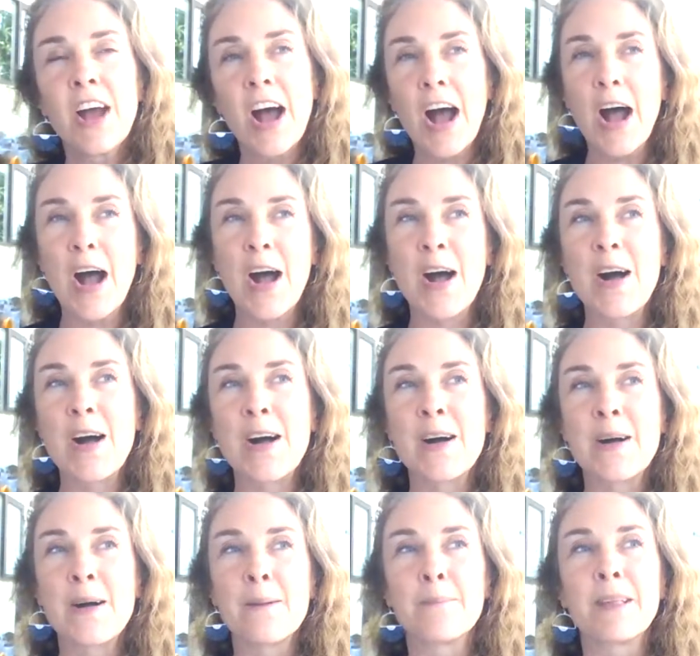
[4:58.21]

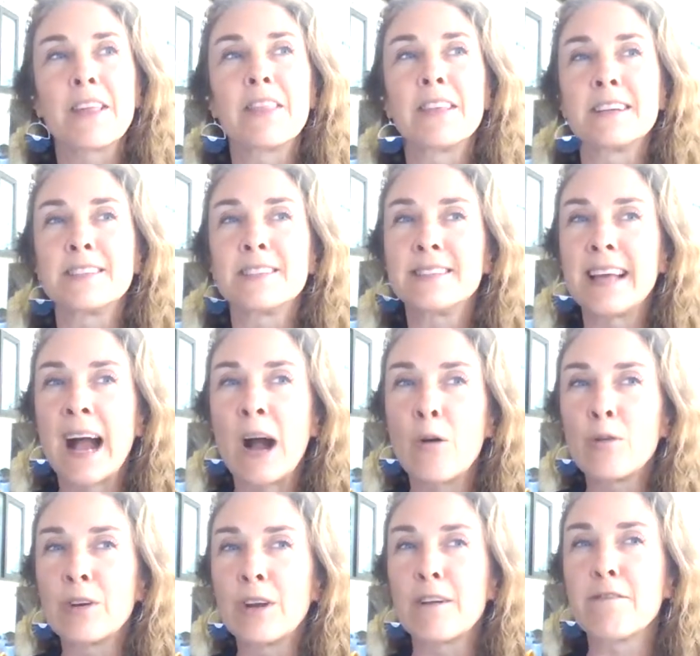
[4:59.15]
the
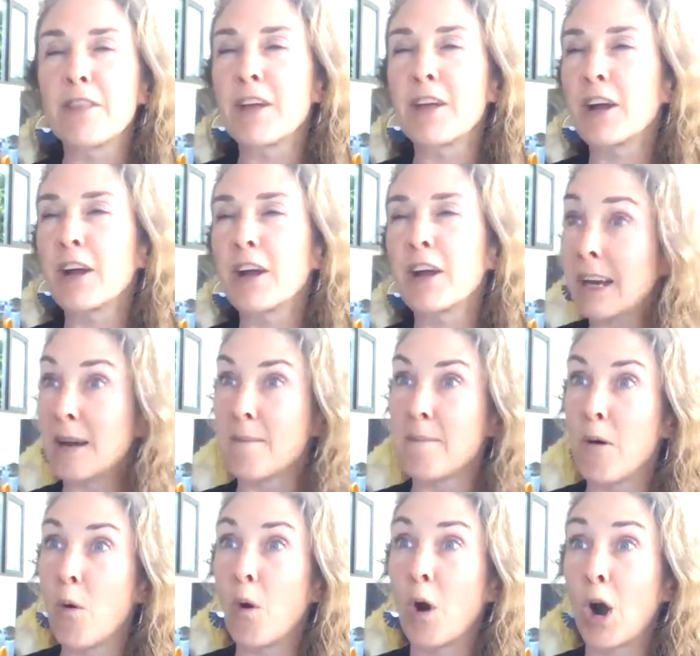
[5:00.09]
sound of the
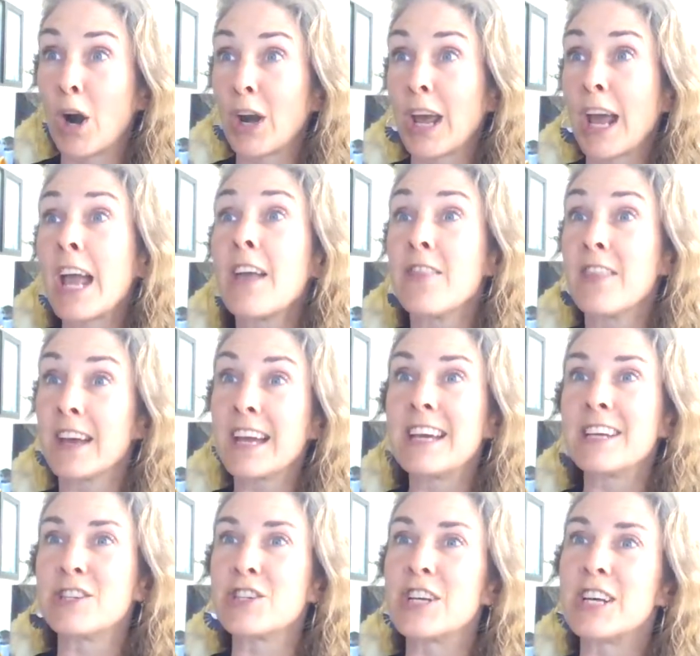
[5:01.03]
cutting board in
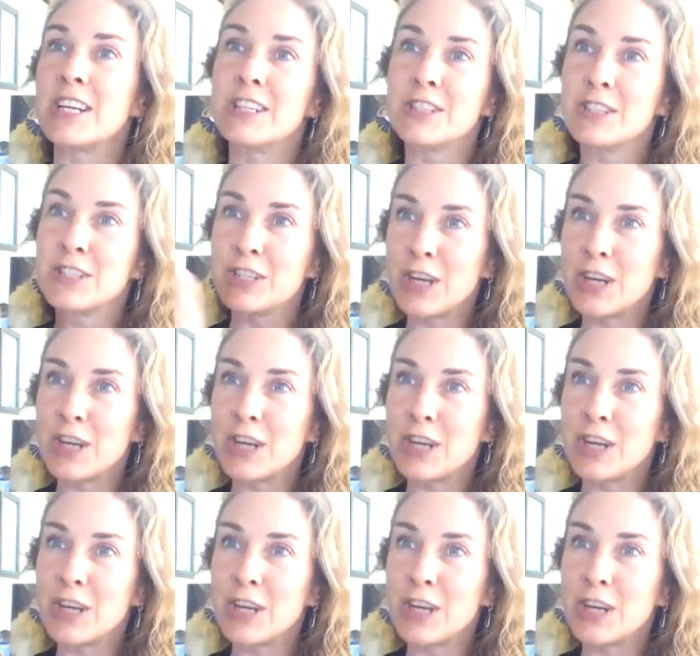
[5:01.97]
the kitchen.